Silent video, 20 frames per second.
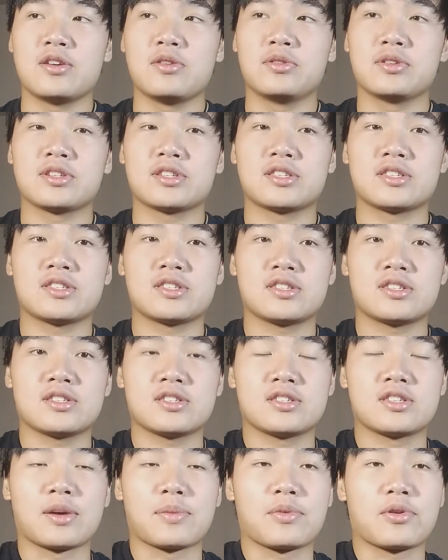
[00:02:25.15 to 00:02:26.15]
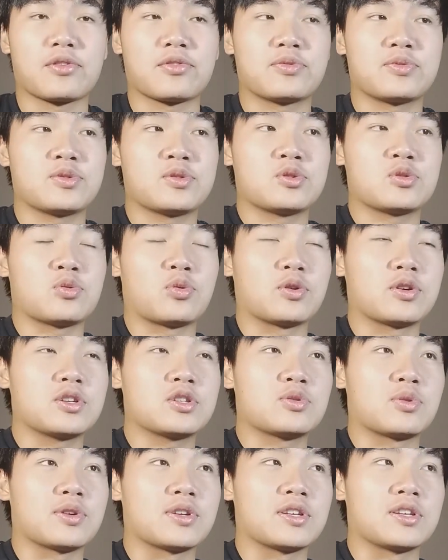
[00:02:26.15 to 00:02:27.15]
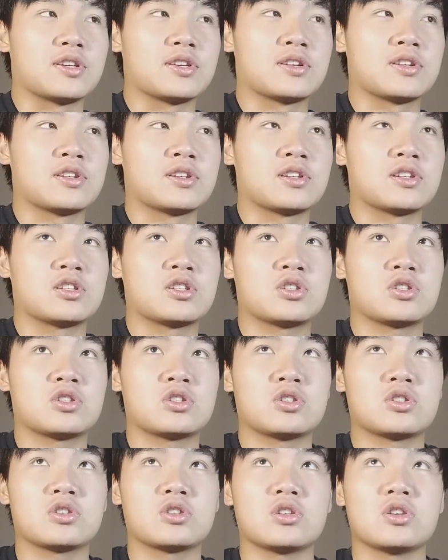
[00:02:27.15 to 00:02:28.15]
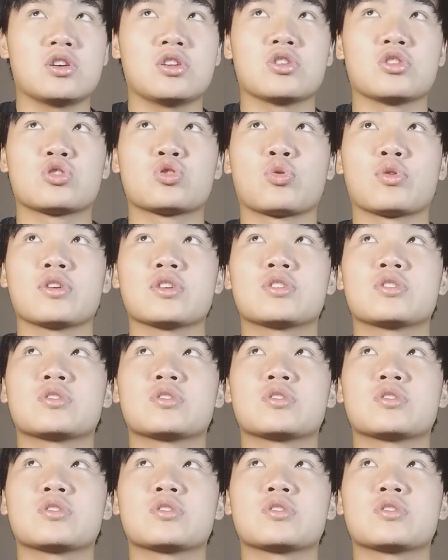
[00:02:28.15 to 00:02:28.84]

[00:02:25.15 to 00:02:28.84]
It was summer of 2020, it